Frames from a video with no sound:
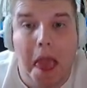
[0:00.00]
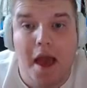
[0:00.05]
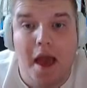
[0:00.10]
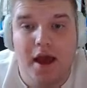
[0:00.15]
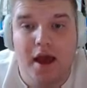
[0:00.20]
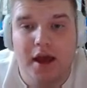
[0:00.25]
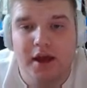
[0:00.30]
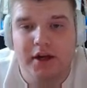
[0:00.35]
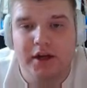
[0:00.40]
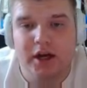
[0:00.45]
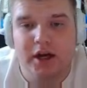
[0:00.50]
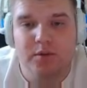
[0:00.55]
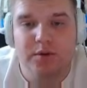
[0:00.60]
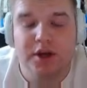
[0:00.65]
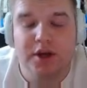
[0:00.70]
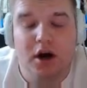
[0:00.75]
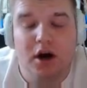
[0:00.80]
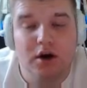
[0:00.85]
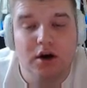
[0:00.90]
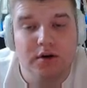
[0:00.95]
And
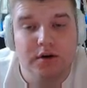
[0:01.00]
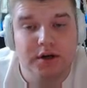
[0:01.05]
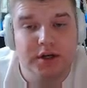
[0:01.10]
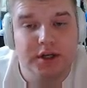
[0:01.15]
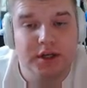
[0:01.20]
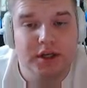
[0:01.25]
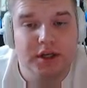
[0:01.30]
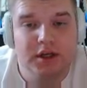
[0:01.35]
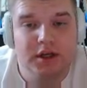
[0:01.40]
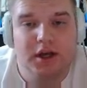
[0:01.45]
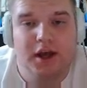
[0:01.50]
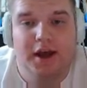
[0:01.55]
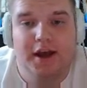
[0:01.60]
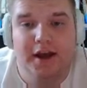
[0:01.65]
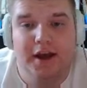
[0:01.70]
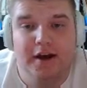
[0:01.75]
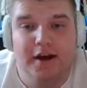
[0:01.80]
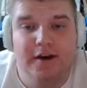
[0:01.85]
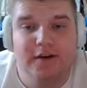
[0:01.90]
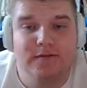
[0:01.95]
we already
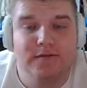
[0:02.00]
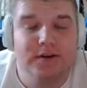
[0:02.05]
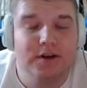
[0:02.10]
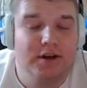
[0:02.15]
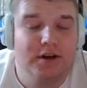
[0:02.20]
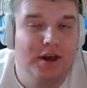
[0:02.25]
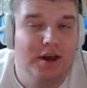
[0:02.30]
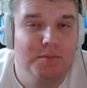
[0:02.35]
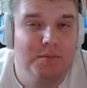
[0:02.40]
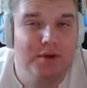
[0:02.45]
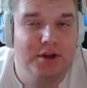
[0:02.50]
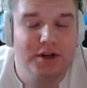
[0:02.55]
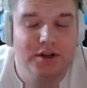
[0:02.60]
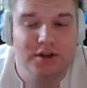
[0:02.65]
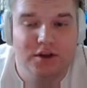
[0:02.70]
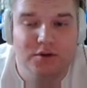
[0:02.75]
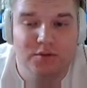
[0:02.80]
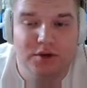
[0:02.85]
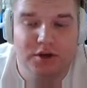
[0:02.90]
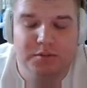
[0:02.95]
have a minion
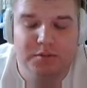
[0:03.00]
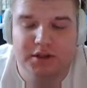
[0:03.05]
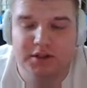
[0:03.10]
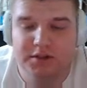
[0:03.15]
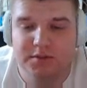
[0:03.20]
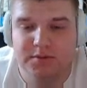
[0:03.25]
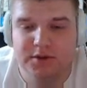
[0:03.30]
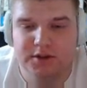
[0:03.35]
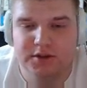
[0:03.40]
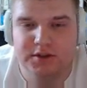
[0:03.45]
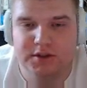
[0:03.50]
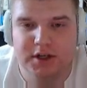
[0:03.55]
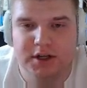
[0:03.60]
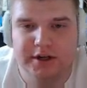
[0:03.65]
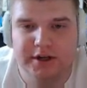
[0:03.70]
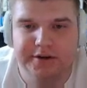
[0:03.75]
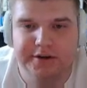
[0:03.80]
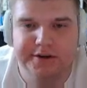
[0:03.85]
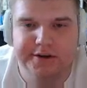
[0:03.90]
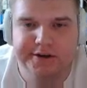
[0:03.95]
that we could possibly use it
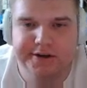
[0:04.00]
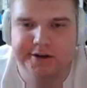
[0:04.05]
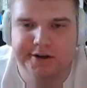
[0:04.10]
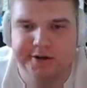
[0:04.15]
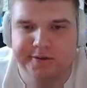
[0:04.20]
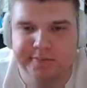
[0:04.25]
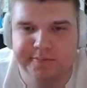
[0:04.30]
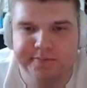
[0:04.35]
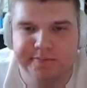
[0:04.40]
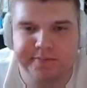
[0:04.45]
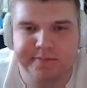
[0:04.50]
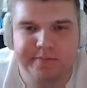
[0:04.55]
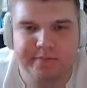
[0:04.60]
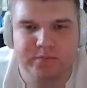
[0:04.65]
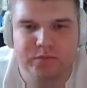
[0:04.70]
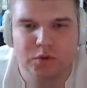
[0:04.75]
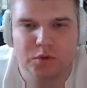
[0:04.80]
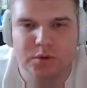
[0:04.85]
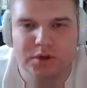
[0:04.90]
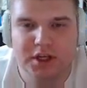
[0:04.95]
on.
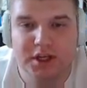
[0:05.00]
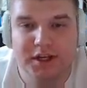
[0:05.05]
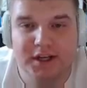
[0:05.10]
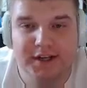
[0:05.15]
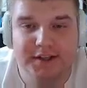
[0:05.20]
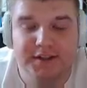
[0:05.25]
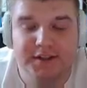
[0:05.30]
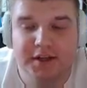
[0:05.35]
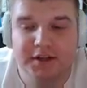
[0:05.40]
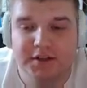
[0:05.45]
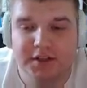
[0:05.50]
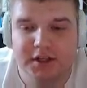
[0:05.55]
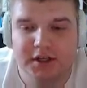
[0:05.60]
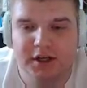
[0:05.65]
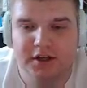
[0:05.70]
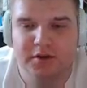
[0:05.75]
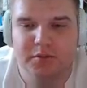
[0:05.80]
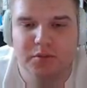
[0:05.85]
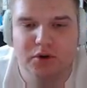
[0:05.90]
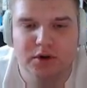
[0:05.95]
We can get a 10-10
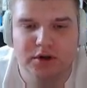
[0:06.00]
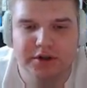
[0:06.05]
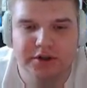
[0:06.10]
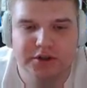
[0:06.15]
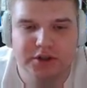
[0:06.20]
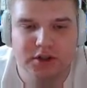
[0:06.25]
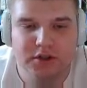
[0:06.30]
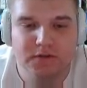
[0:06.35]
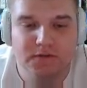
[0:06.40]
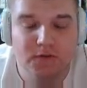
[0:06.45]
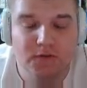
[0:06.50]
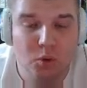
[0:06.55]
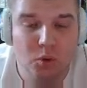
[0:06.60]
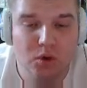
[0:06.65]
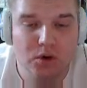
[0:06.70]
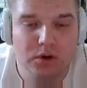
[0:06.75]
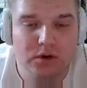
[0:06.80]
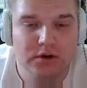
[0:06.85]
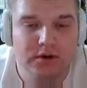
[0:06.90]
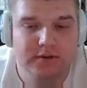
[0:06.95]
on the board in turn
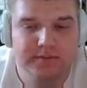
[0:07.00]
4.